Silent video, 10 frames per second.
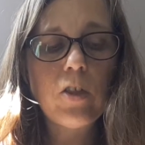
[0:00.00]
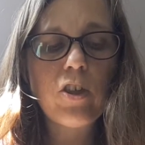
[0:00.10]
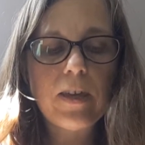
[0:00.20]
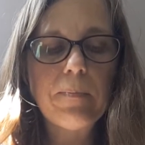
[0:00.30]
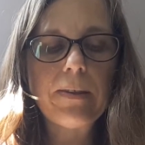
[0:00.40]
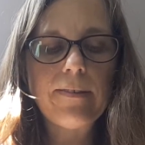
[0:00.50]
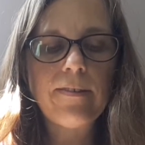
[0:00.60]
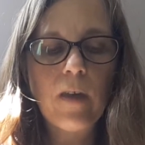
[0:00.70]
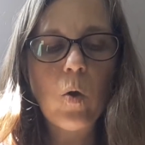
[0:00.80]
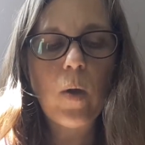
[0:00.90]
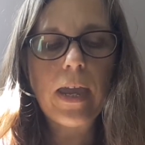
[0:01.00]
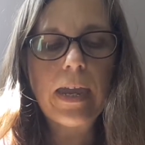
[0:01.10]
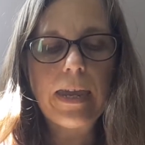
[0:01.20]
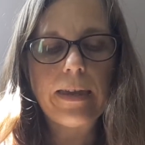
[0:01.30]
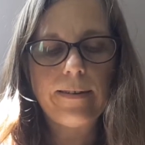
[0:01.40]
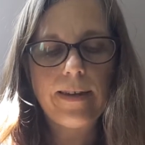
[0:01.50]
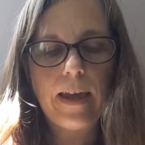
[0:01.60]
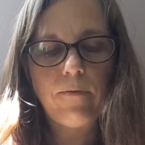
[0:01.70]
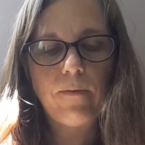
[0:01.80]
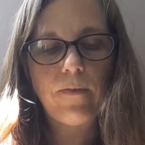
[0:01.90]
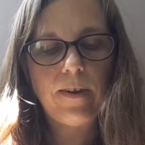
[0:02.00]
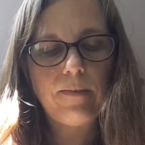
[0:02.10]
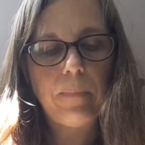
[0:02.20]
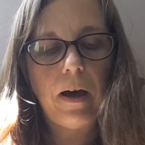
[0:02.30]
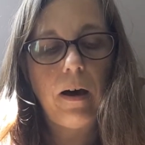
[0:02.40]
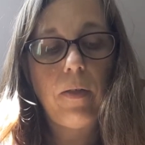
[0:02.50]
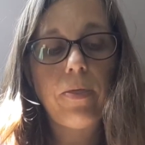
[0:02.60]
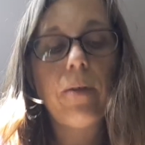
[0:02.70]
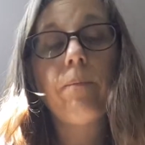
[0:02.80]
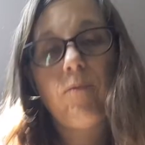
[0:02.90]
She had been so eager to have the first bath,